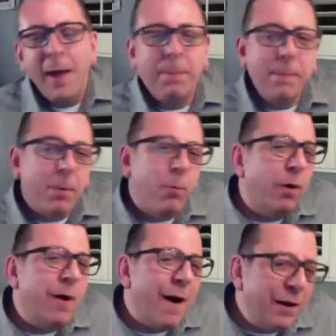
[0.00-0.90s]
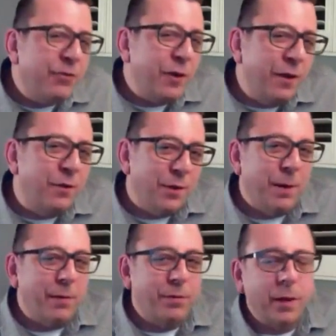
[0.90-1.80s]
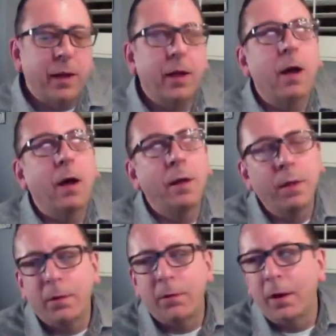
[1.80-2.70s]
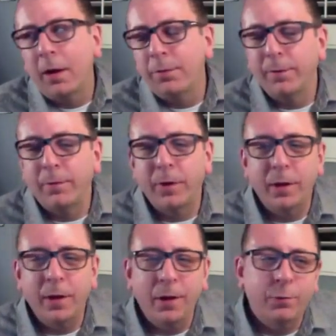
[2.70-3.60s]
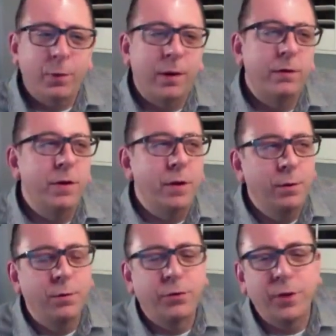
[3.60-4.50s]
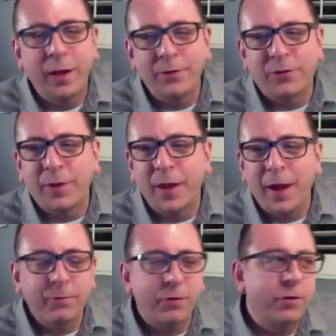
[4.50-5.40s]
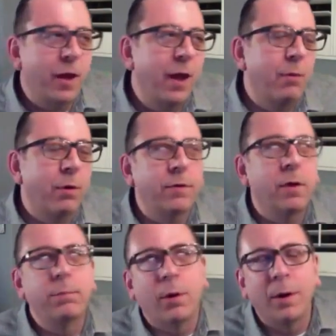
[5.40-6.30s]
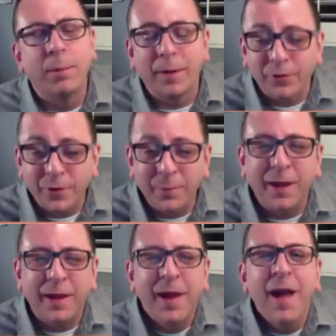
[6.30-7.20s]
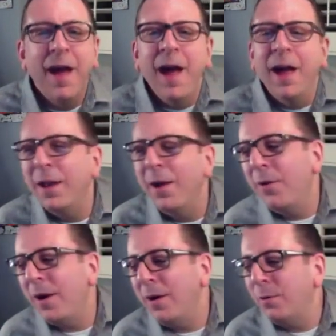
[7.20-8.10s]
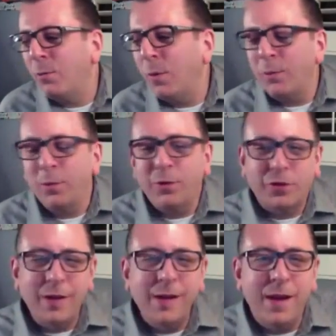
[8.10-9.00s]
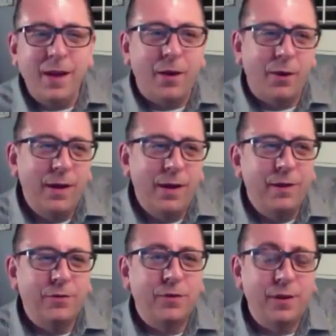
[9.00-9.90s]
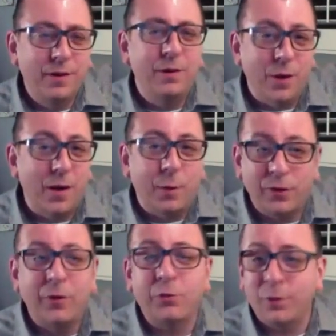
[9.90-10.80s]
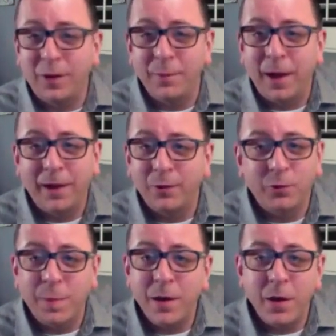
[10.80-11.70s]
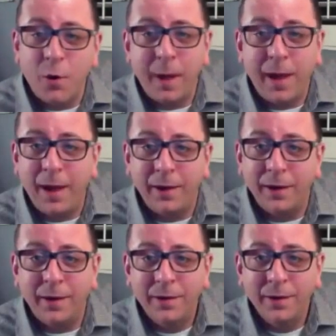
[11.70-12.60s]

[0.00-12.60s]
and people were kind of cynical about it. They're like, oh, they've been around for 50 years. What new things do they have to say? We're so bored by this. So I'm like, you know, what we're seeing here is, in a lot of ways, history in the making. There's been no band,